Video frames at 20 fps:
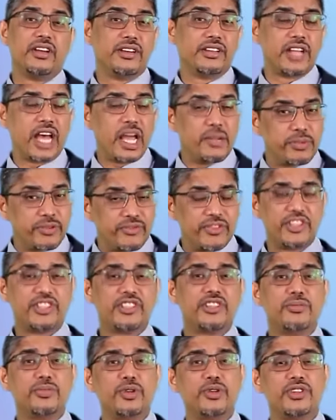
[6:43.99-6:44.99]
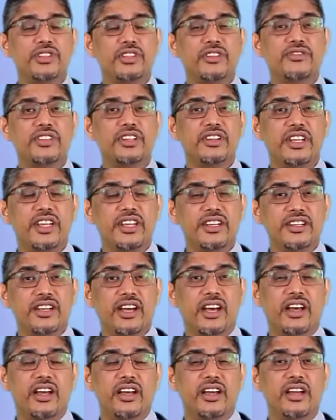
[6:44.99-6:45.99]
type of distribution of the
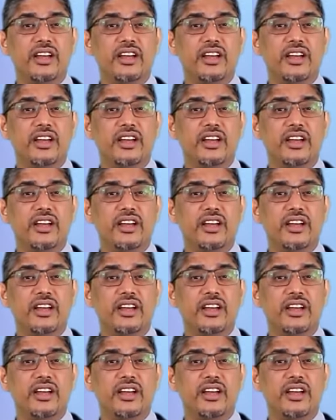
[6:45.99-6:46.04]
data